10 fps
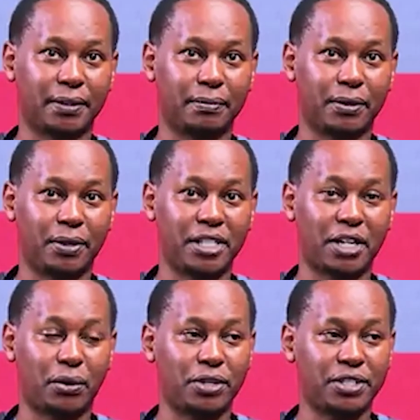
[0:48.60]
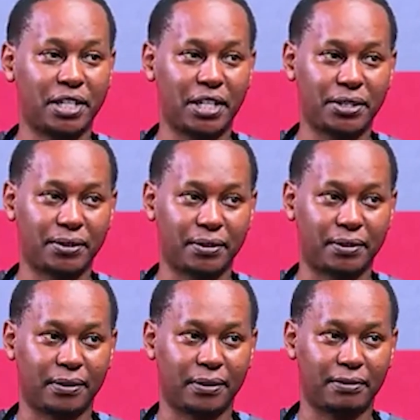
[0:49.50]
we call it a constellation
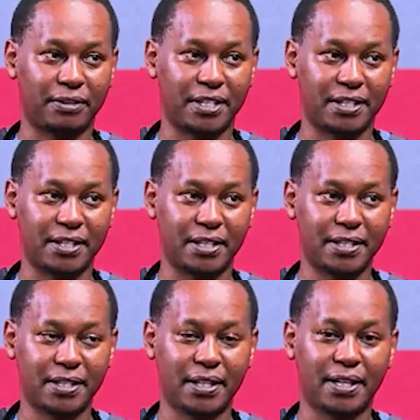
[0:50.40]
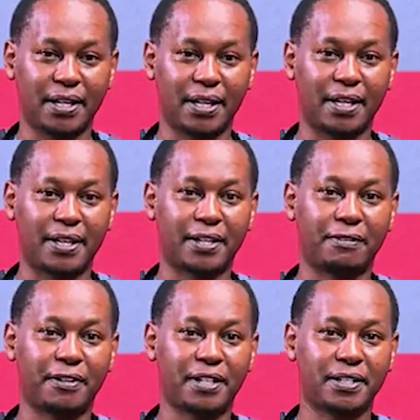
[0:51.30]
of diseases that
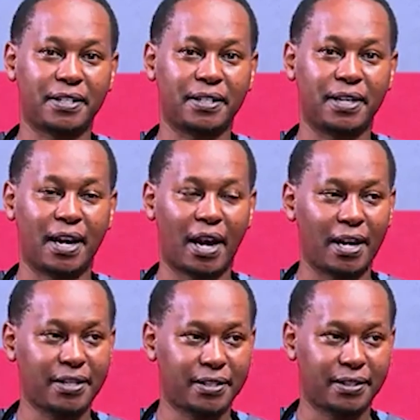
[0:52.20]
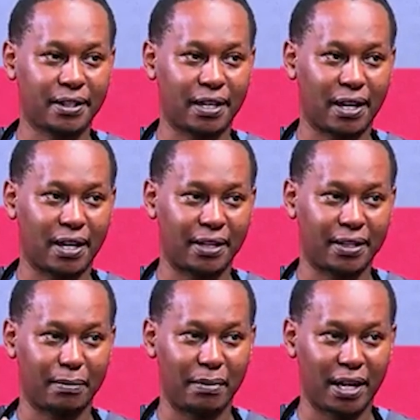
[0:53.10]
affect the heart and
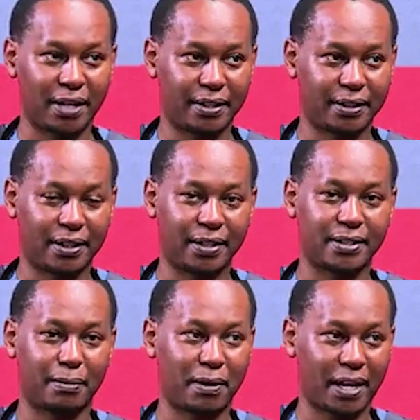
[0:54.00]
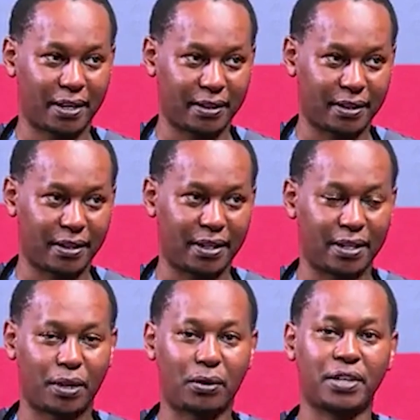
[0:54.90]
the blood supply.
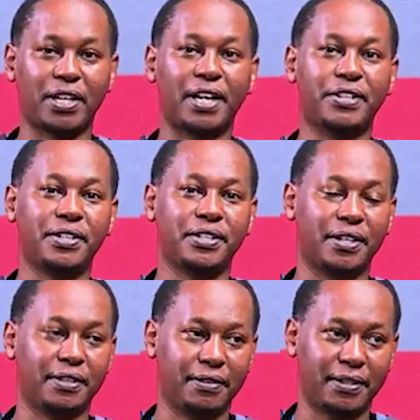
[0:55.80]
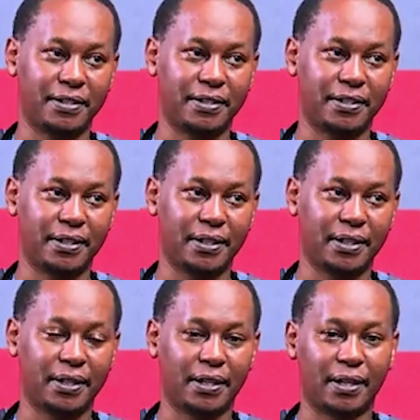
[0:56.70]
They are called the arteries and the veins.
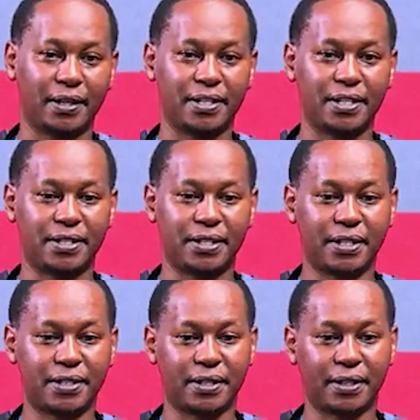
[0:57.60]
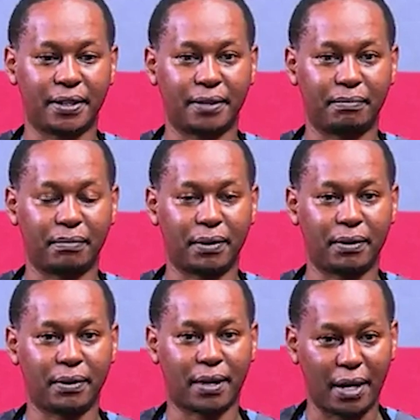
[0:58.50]
And these diseases
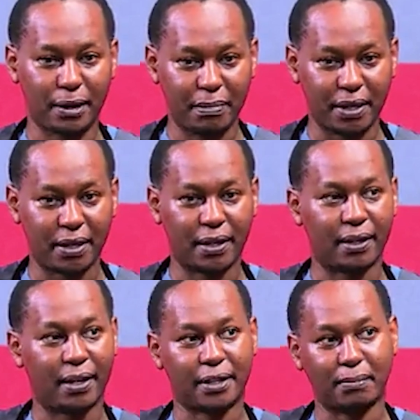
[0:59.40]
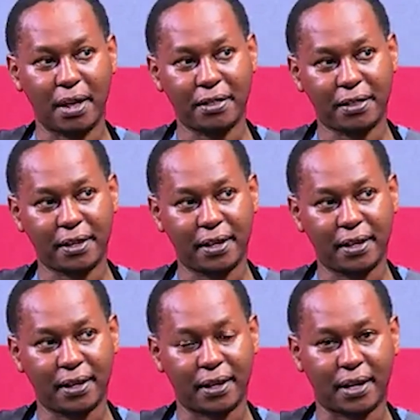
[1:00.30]
can be at birth,
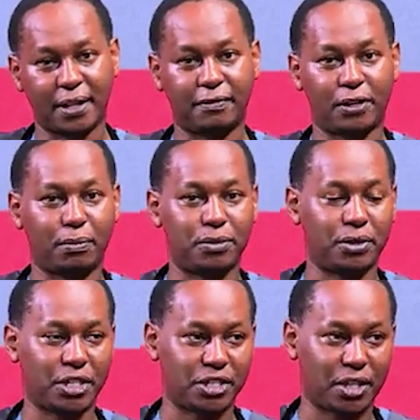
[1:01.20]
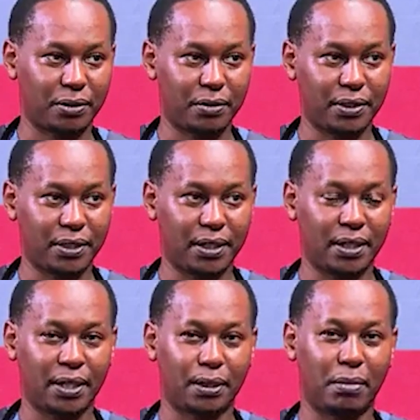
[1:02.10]
can develop during childhood,
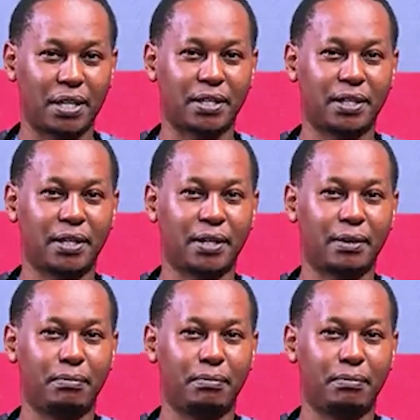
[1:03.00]
but the